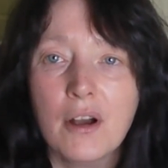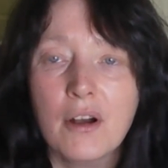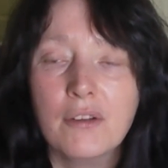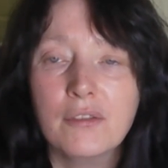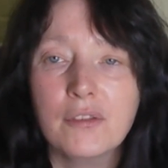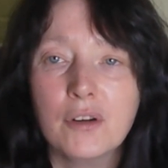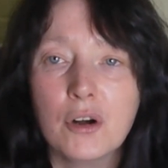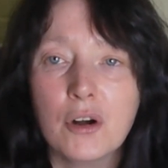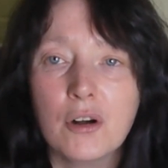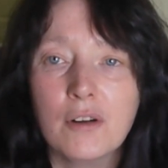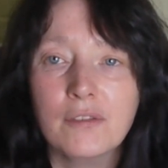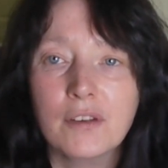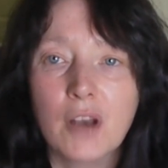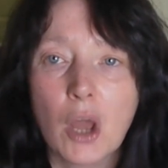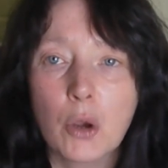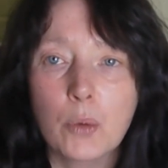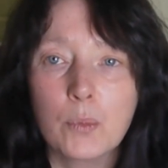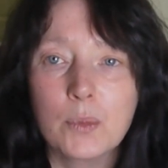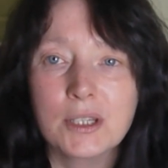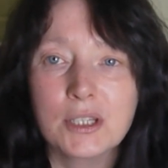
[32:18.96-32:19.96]
for
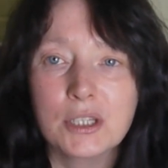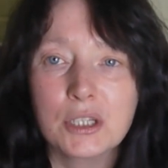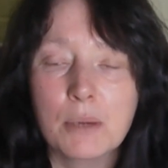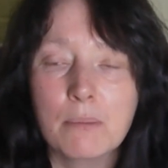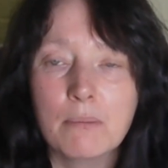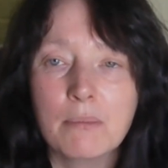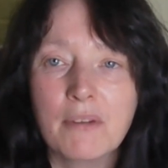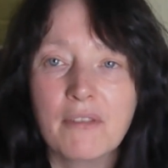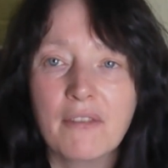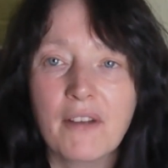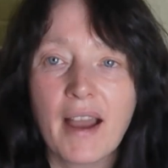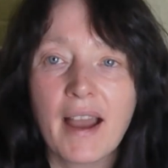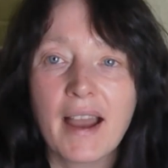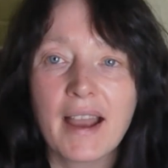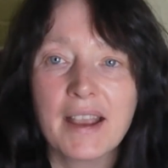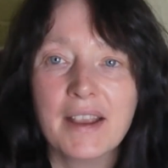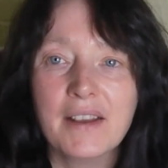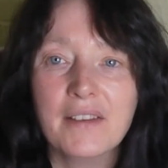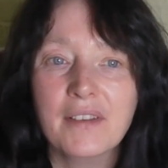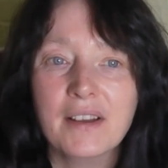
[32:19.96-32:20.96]
Vlogmas number
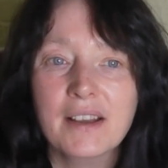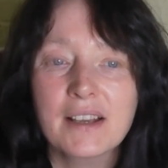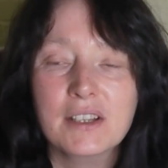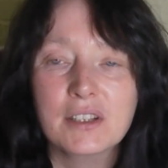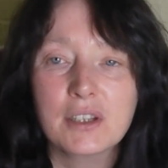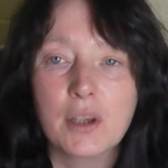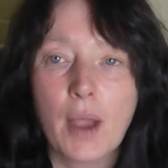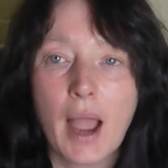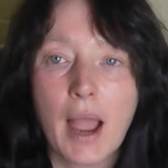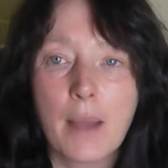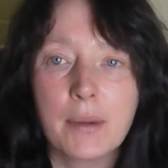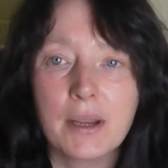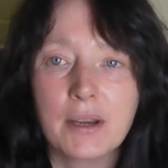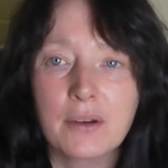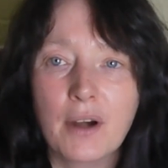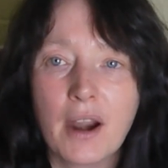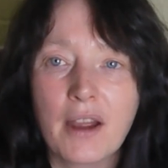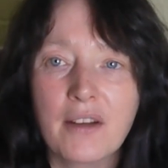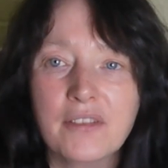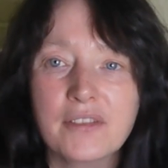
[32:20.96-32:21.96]
5. So happy
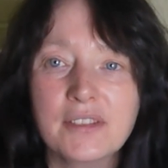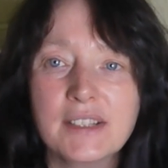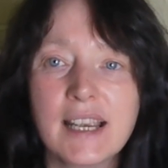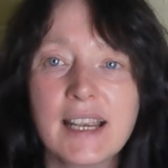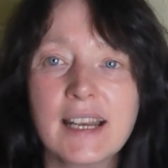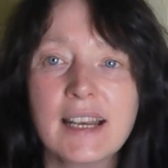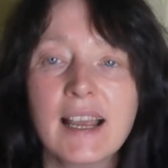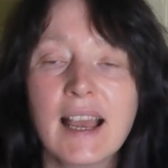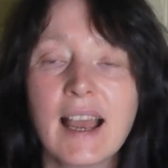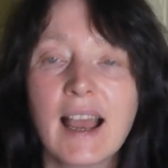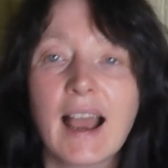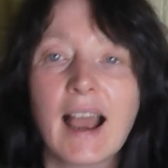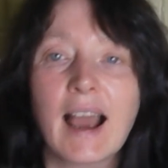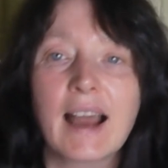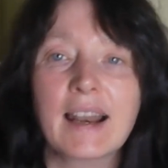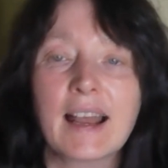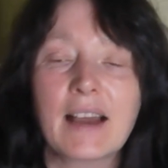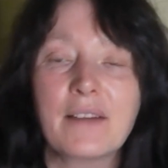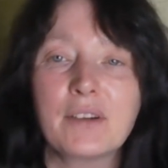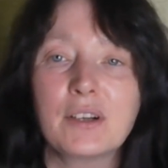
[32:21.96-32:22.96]
crafting
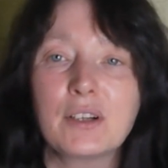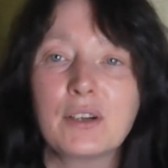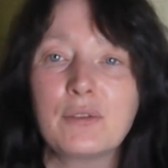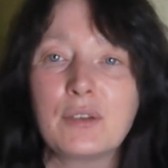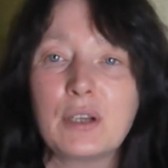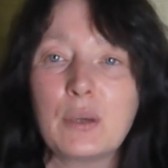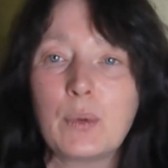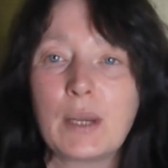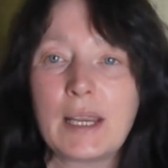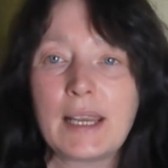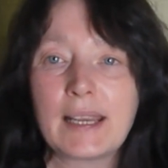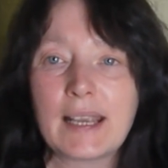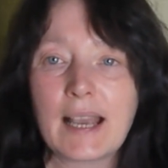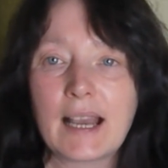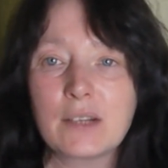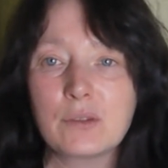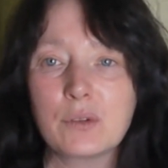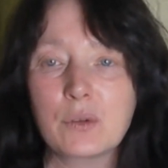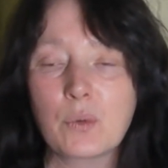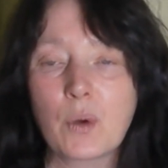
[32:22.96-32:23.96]
and have a lovely
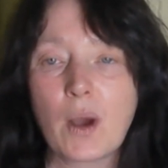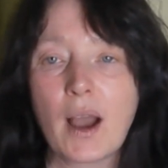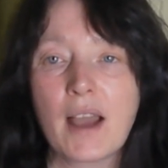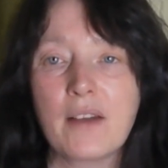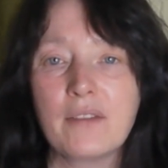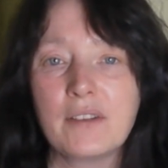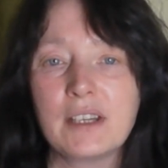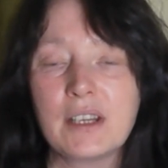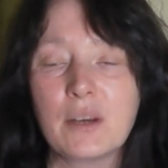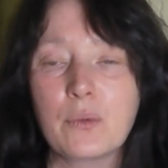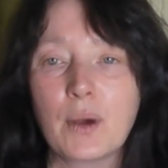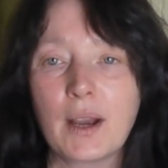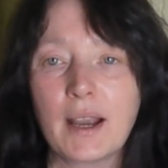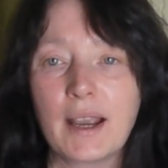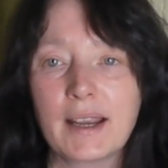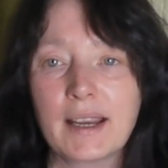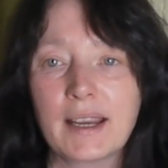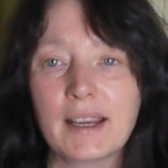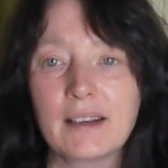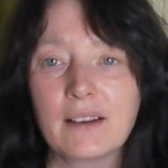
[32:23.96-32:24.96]
weekend with whatever you're
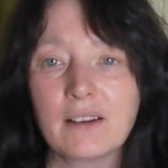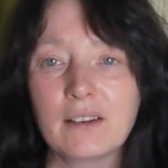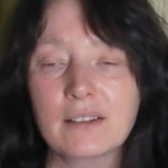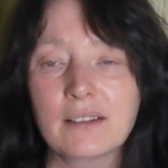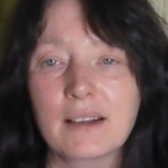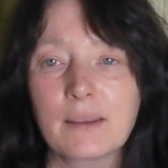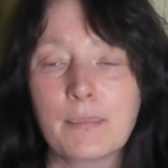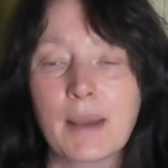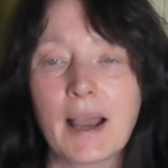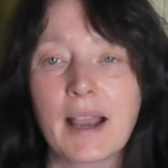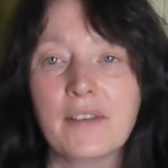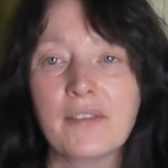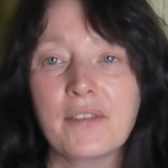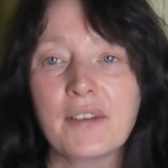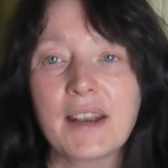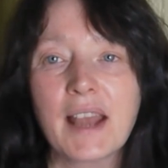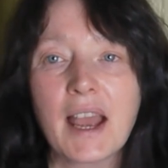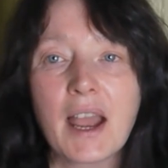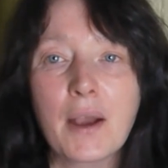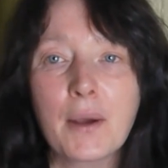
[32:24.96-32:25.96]
working on. Bye
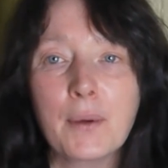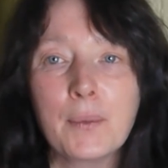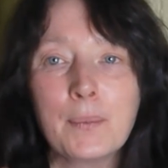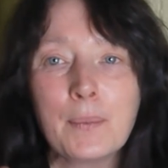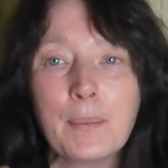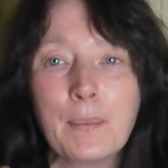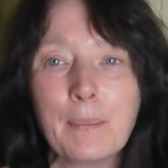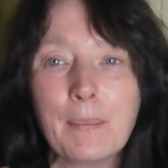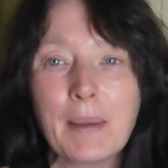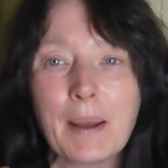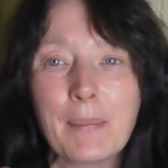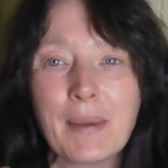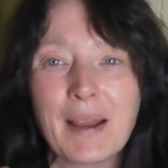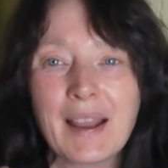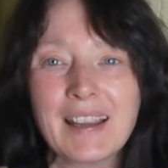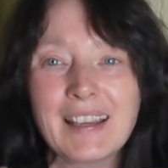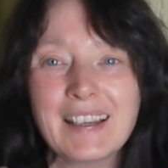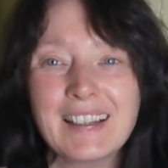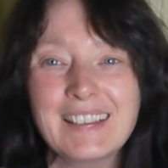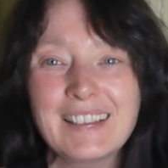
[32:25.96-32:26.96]
for now. Bye bye.